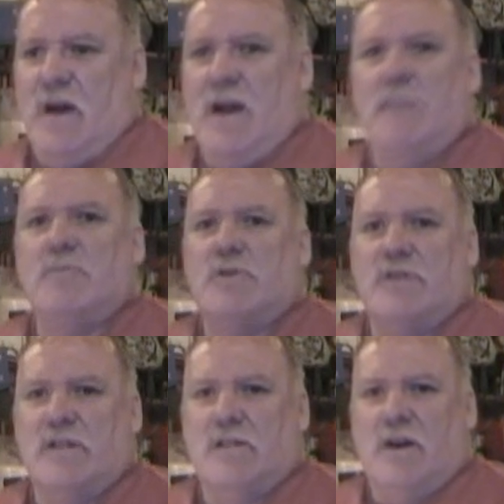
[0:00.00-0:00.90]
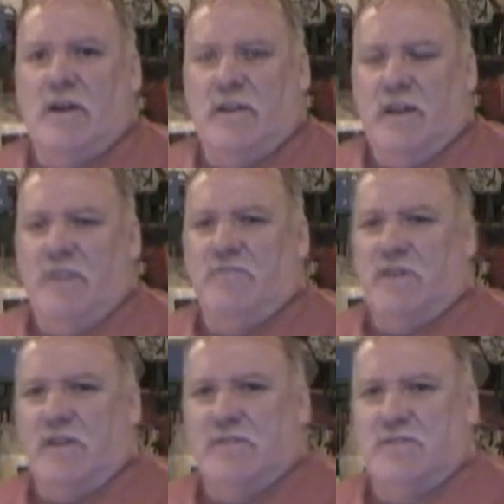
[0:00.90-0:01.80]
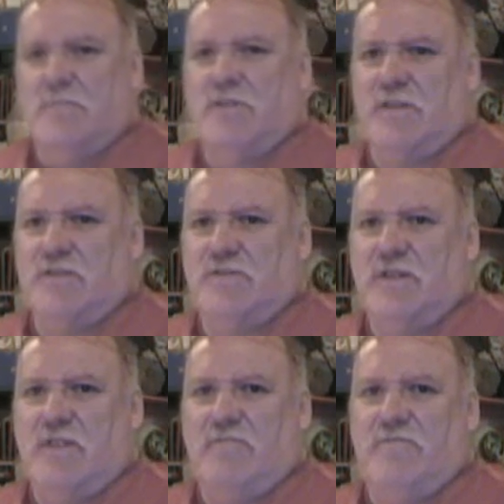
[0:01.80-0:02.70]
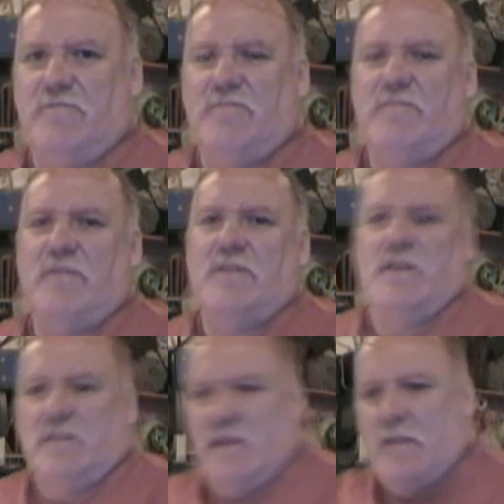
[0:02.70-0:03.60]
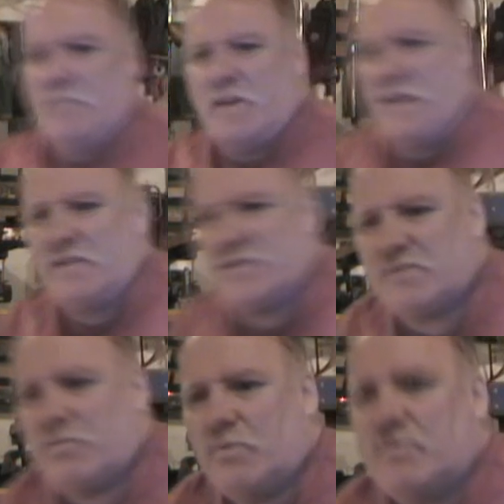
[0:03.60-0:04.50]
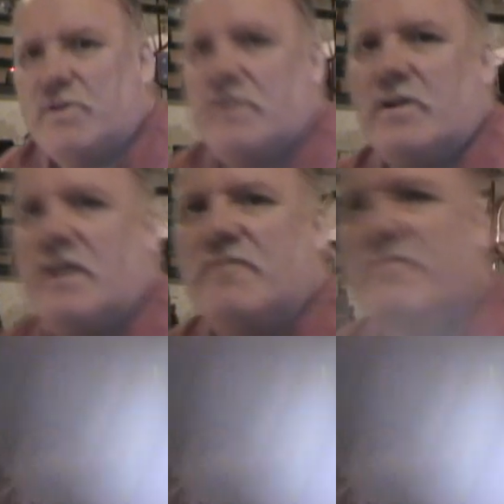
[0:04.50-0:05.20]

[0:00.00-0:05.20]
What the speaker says: I am learning a lot, and I've done some of this stuff. That damn light just won't turn off.